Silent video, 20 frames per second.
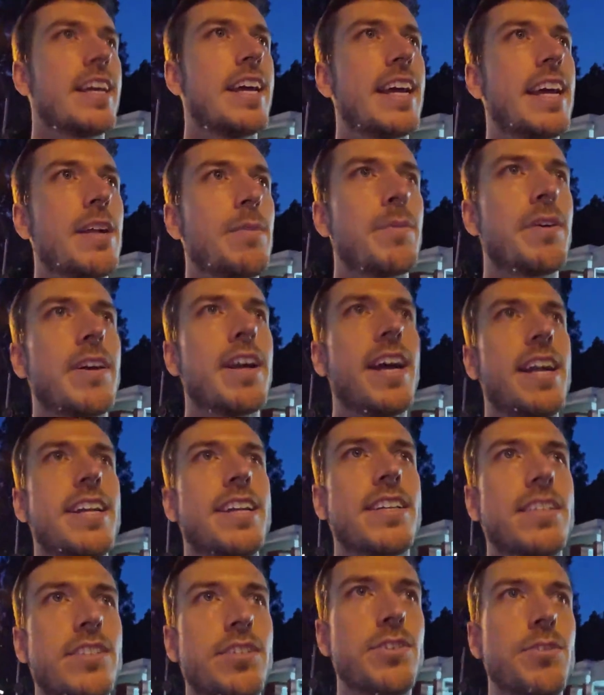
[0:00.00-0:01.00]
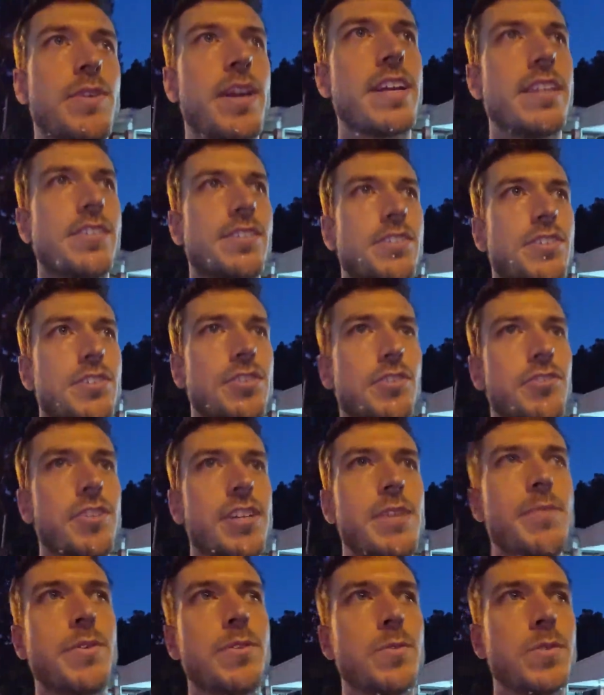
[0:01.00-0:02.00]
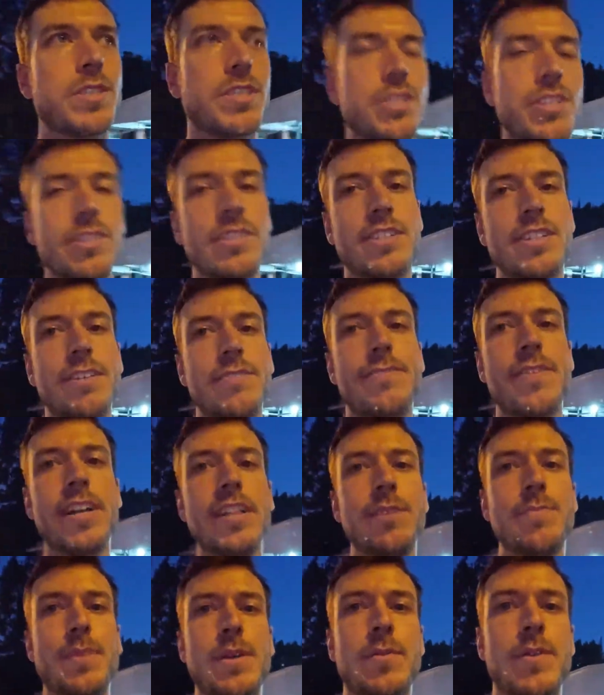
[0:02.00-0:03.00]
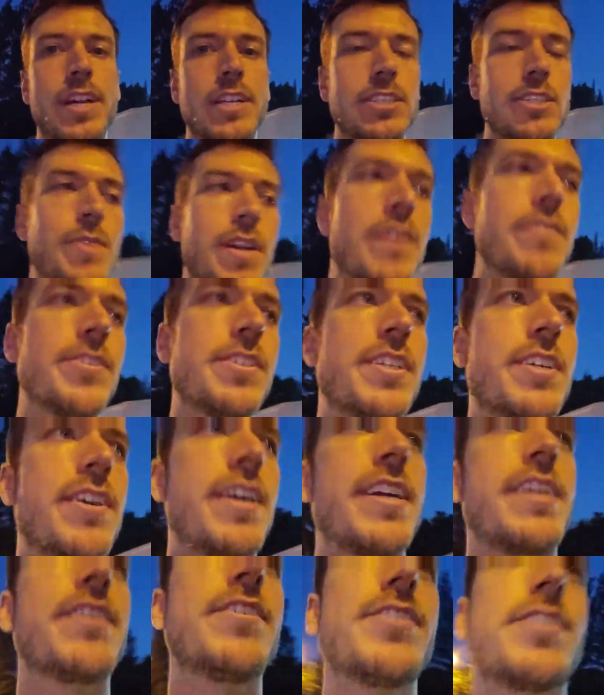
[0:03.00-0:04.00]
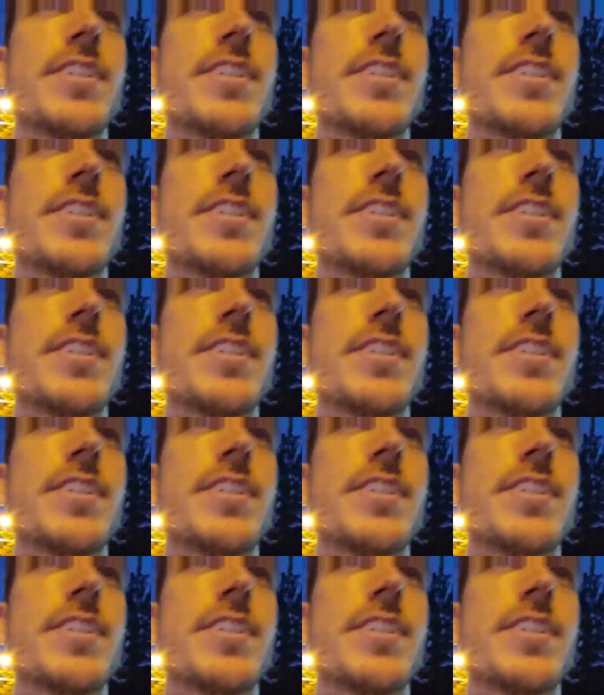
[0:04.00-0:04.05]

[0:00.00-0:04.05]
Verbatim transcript: and we're heading to a street which was just developing when I was here 8 years